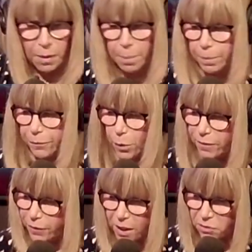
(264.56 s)
before I
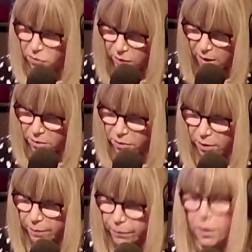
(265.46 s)
forget to tell it to
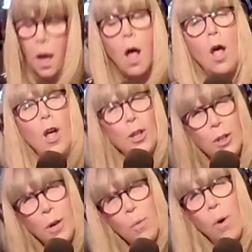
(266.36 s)
you.
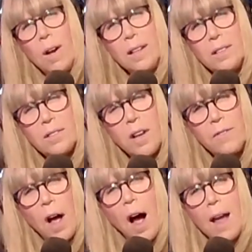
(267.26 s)
You know why this
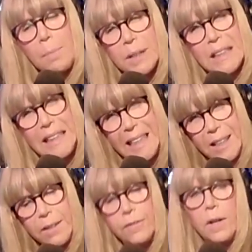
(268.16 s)
stuff, I
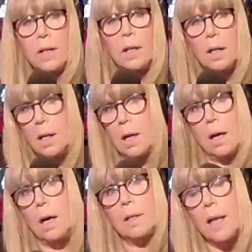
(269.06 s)
believe, and I,
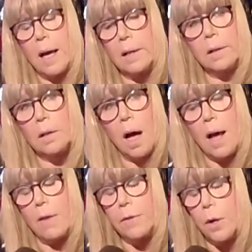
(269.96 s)
uh, again, I
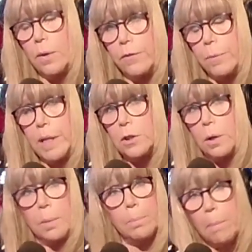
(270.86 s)
have no
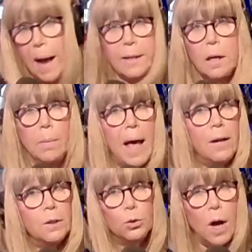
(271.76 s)
information, it might come
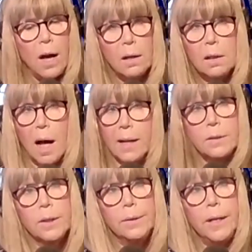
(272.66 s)
out at trial. I
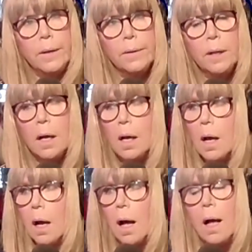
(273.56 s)
don't know.
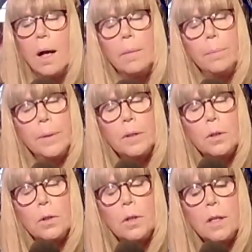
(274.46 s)
Uh, but
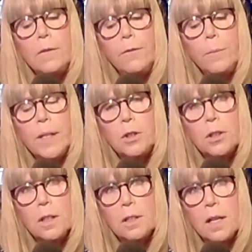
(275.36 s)
the
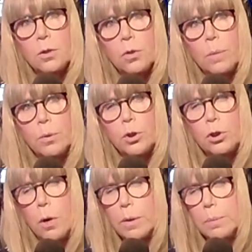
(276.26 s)
information that Donald Trump was
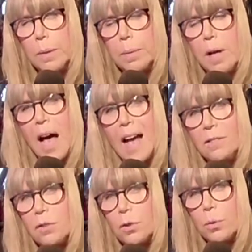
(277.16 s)
showing people had
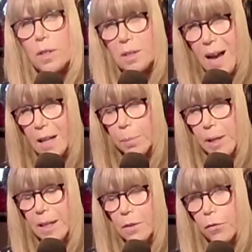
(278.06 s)
to do with attack
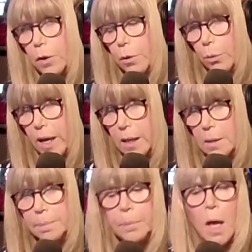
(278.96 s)
plans for Iran